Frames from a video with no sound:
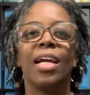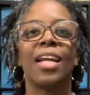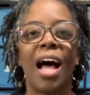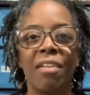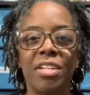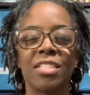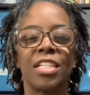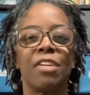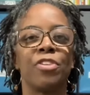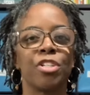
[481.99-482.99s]
And
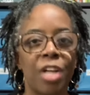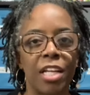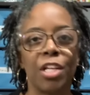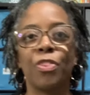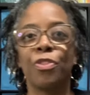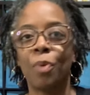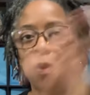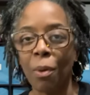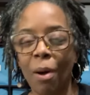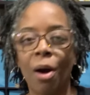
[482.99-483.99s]
obviously, if you're trying to
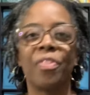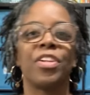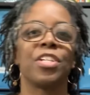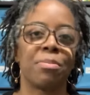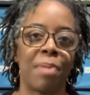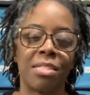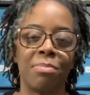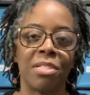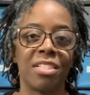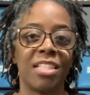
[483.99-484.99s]
throw a ball, then there's a
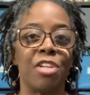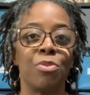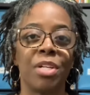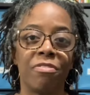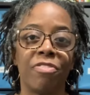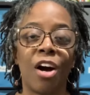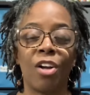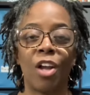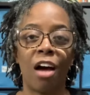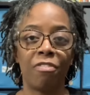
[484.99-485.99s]
possibility that you could
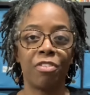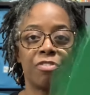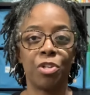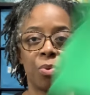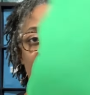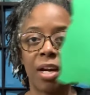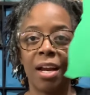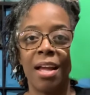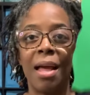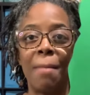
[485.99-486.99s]
fall off of your
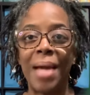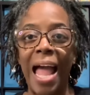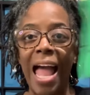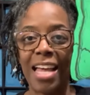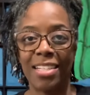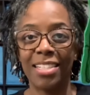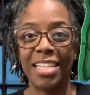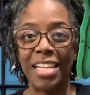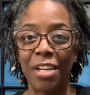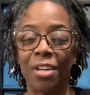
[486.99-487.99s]
pad
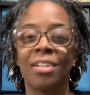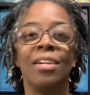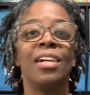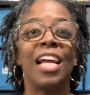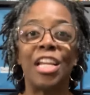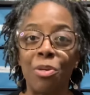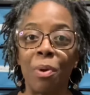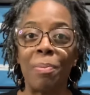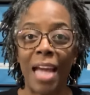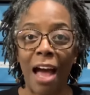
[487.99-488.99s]
here and you
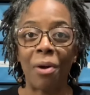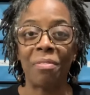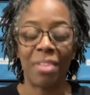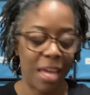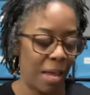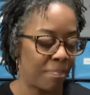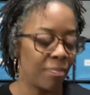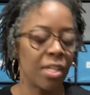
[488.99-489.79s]
would be out of the game.